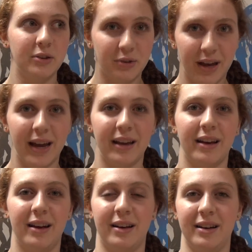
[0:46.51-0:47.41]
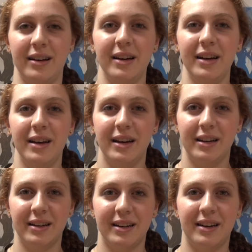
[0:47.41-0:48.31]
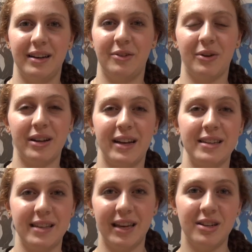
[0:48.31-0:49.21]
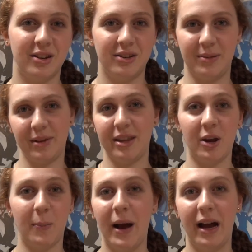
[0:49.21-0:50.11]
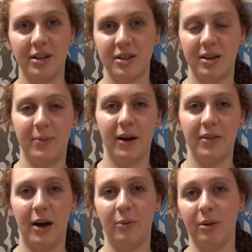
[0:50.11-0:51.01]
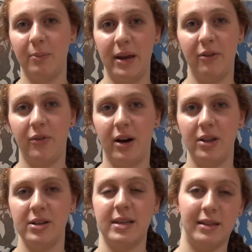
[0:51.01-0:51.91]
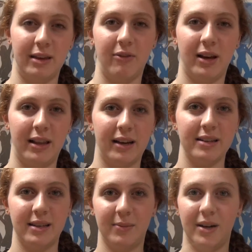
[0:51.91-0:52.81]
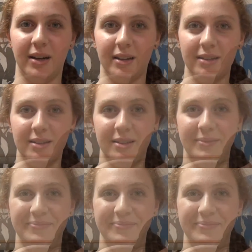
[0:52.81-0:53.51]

create a uh, an uh, organization or something that you're passionate about that will benefit others and leaving a legacy behind.